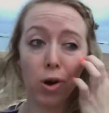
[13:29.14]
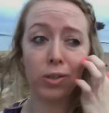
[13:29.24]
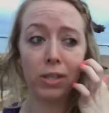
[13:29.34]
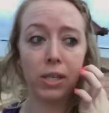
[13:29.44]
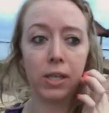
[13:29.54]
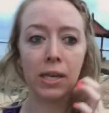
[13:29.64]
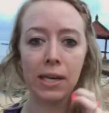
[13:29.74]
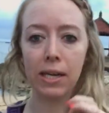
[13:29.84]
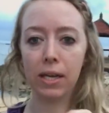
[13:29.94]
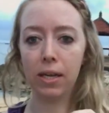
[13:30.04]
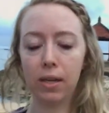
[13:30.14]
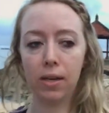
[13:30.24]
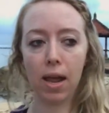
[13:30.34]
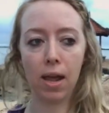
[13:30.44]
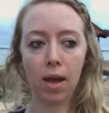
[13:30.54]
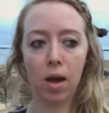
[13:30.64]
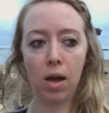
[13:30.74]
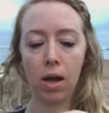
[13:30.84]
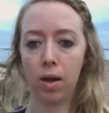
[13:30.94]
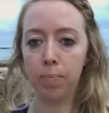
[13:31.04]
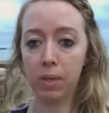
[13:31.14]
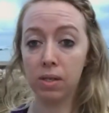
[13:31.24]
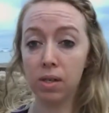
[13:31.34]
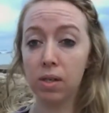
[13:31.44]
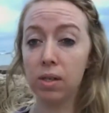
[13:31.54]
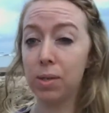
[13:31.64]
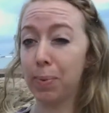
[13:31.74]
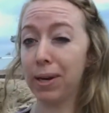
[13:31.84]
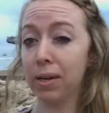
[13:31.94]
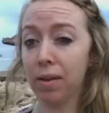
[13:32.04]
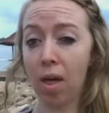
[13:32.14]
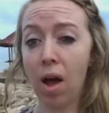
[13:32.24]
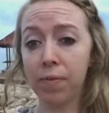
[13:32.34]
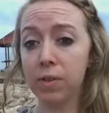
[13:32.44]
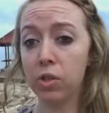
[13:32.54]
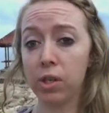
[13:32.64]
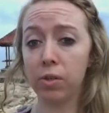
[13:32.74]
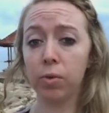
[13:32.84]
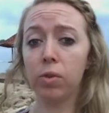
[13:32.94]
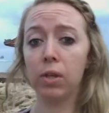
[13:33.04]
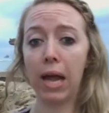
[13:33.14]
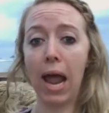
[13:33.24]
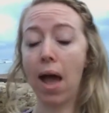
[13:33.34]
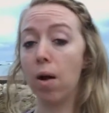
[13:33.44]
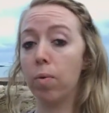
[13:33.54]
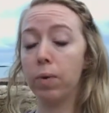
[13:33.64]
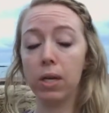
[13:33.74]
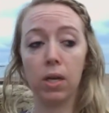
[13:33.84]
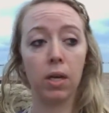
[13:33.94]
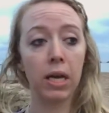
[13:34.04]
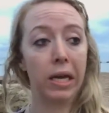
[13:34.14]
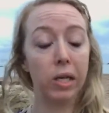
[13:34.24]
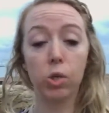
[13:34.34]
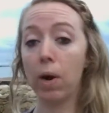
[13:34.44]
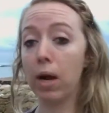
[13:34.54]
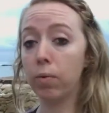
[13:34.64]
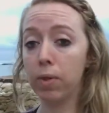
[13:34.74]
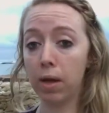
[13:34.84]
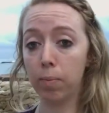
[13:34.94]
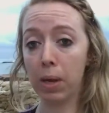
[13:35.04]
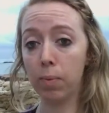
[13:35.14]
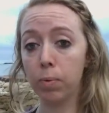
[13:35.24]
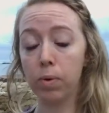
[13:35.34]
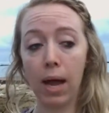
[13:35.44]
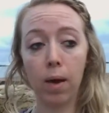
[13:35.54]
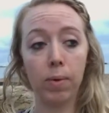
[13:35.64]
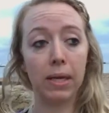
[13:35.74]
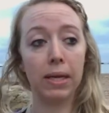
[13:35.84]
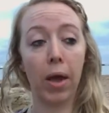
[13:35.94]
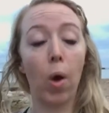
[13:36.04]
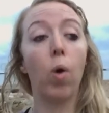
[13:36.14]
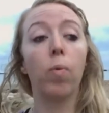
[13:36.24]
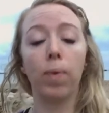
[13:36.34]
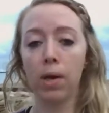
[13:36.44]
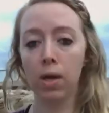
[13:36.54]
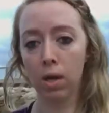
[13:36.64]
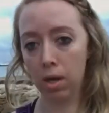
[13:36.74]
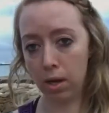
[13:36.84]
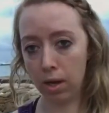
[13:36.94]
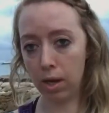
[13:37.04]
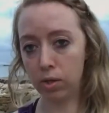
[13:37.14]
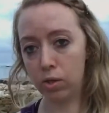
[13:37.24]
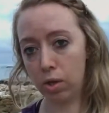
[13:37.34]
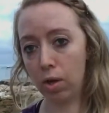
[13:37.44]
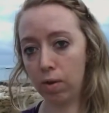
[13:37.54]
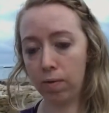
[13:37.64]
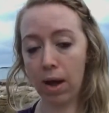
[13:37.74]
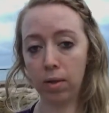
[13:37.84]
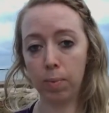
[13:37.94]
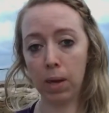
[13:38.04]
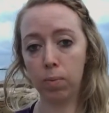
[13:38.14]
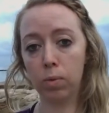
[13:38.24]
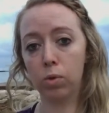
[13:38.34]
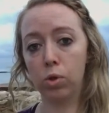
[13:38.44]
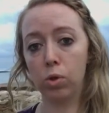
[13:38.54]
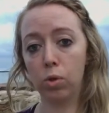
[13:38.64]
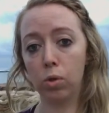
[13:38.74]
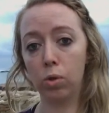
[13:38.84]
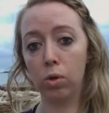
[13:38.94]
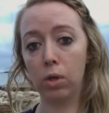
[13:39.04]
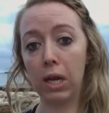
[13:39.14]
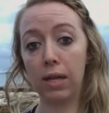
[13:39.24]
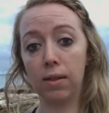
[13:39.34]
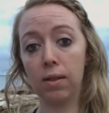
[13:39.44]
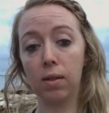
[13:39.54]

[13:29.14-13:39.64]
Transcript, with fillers: only in our, our business, but in life in general, how we interact with other people, how we can help and serve other people to get,